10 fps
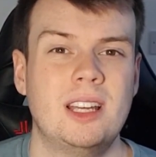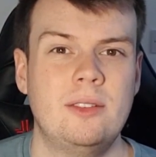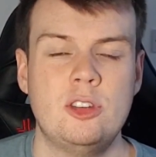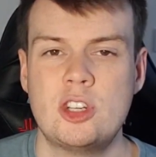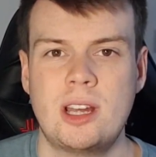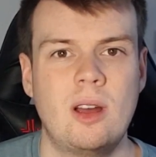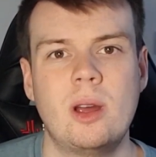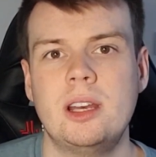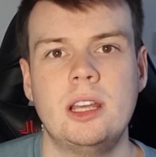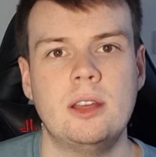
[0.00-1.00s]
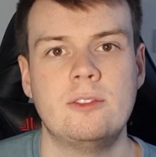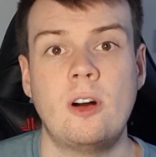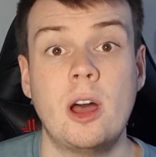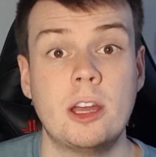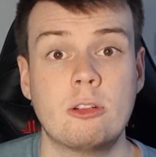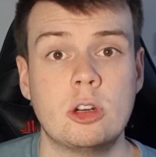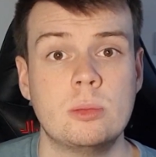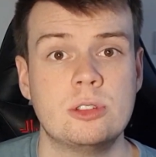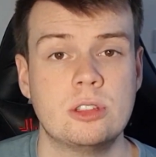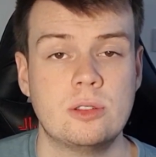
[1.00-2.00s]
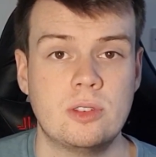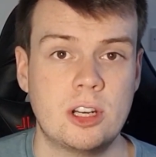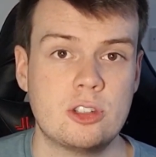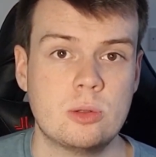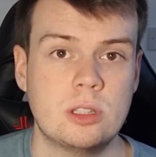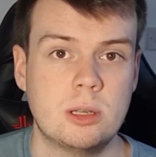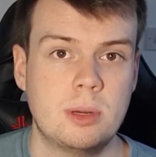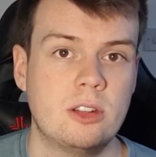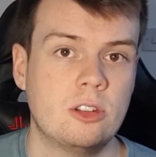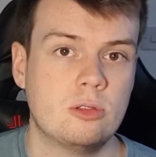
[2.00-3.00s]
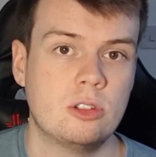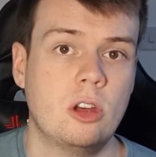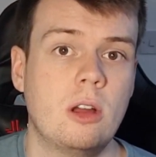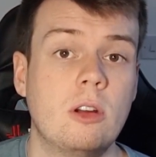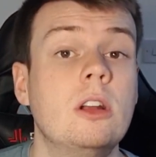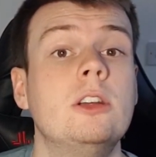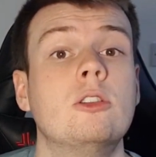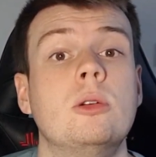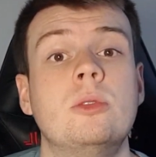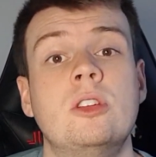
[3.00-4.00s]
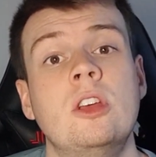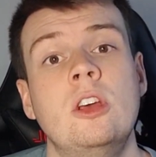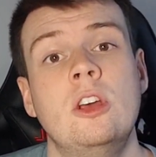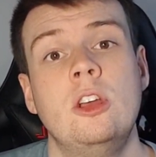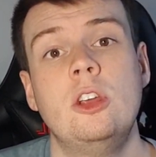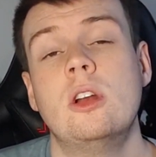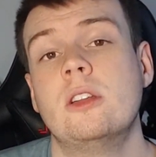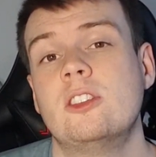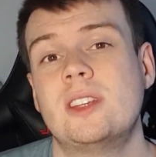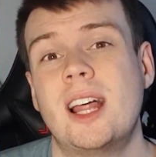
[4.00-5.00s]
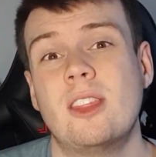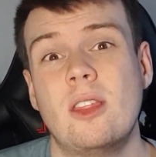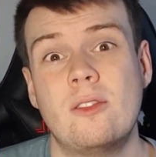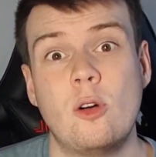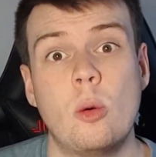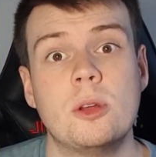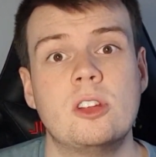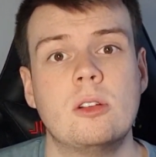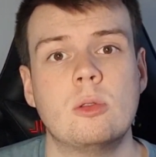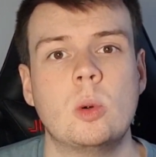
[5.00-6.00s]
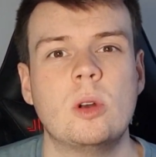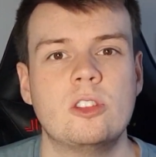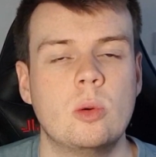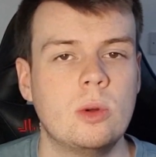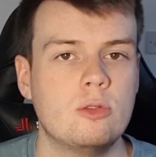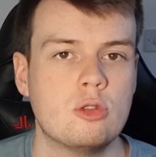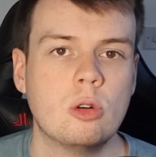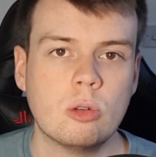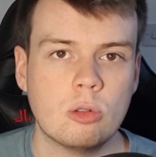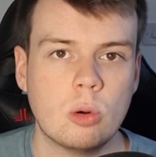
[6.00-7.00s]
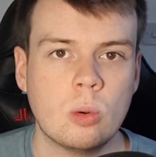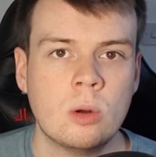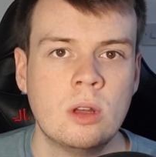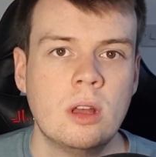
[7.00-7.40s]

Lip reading: If you check out any FIRE groups, so Financial Independence Retire Early groups, you'll understand that the 4% rule is the withdrawal rule